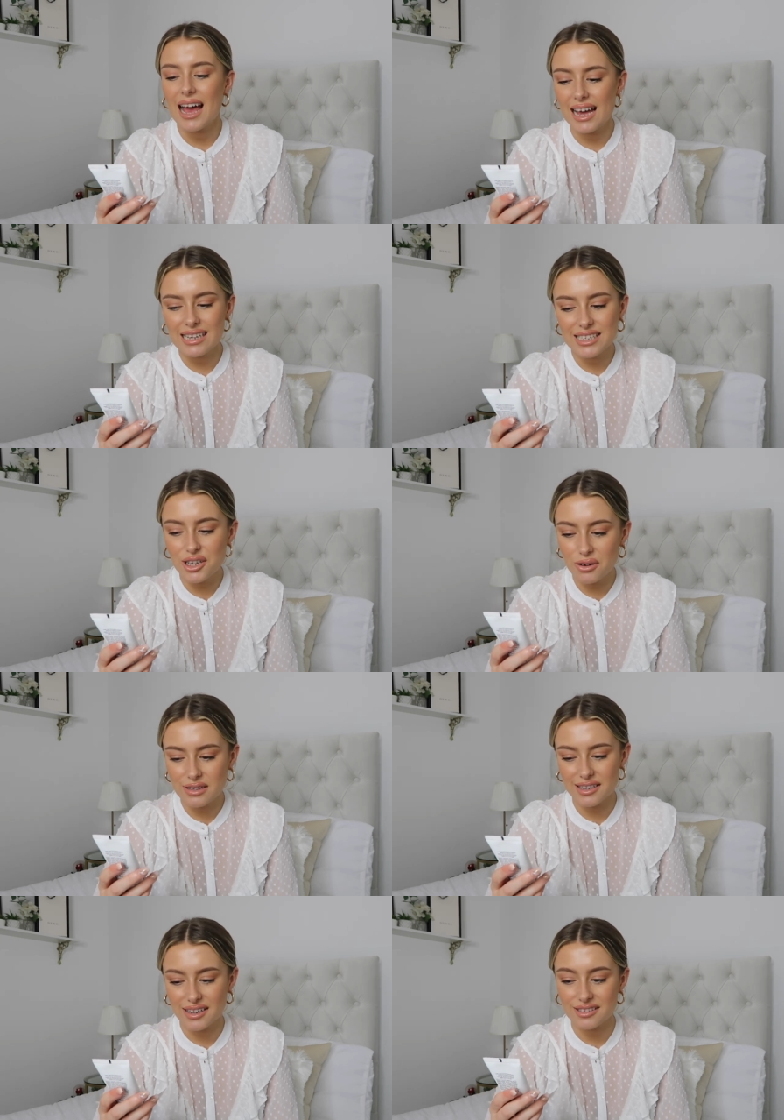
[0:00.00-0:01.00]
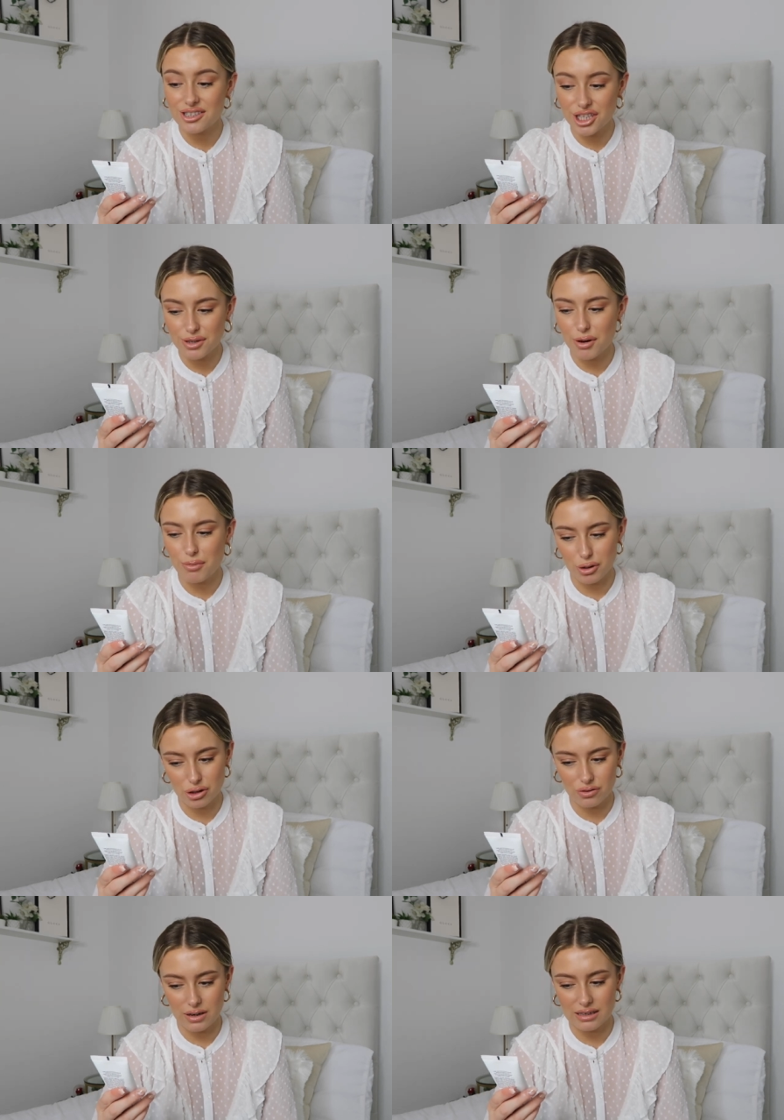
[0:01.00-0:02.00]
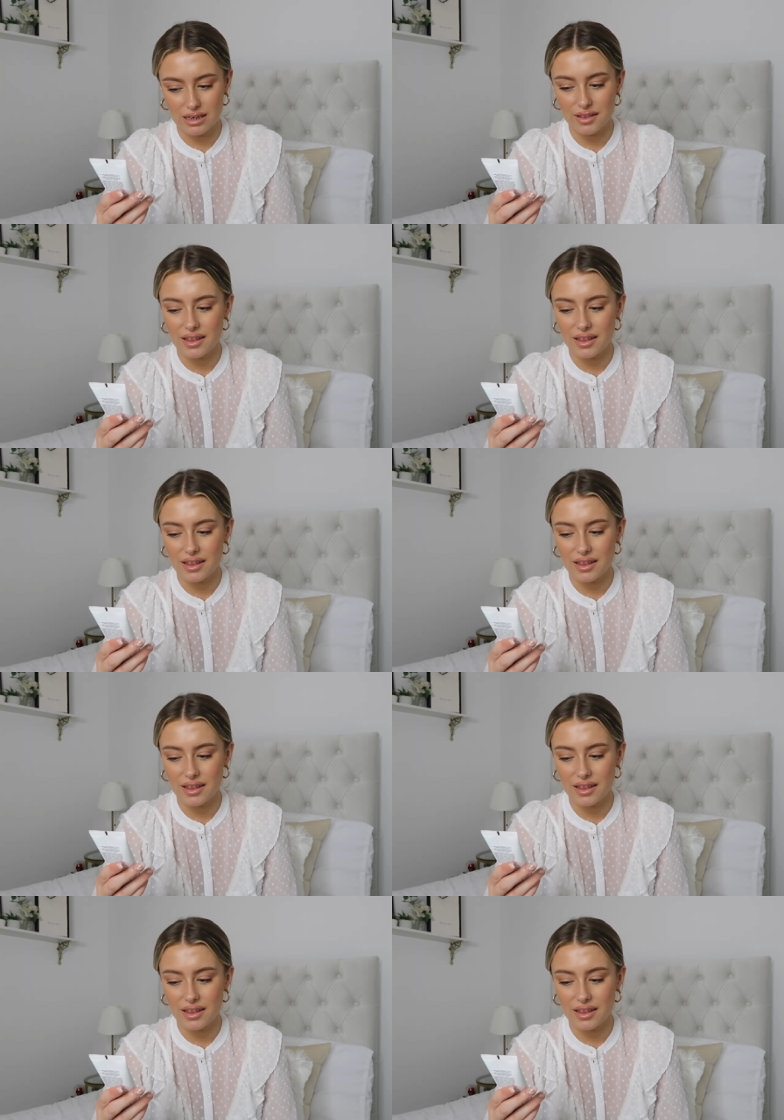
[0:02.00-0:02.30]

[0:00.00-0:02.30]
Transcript: Antioxidizing Duo Moisturiser.